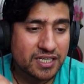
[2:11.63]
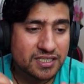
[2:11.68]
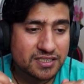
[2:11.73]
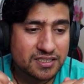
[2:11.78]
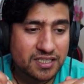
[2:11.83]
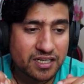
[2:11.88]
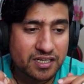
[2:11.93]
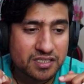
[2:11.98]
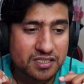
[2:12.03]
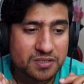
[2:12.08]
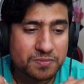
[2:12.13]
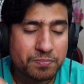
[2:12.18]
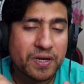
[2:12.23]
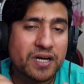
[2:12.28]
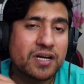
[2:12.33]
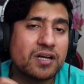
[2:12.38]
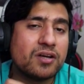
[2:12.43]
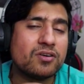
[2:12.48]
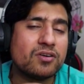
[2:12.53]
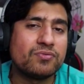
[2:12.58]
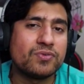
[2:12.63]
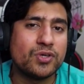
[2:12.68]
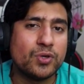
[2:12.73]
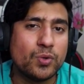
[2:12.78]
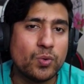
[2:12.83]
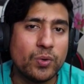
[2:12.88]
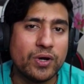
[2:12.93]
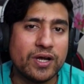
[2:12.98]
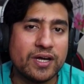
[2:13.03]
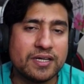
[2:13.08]
is the respect of
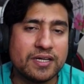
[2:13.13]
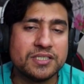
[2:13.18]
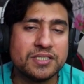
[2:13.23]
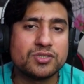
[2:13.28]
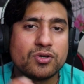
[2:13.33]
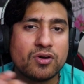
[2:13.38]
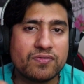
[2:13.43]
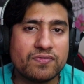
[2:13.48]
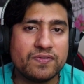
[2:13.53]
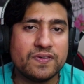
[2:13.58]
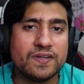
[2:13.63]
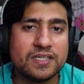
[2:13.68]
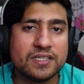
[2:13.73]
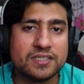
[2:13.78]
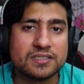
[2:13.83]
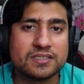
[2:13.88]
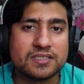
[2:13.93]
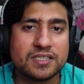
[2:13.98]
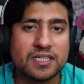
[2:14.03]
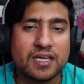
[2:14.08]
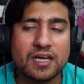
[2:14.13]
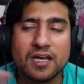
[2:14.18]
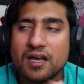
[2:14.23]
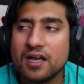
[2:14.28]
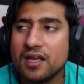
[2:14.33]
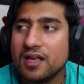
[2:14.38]
QA in the software industry.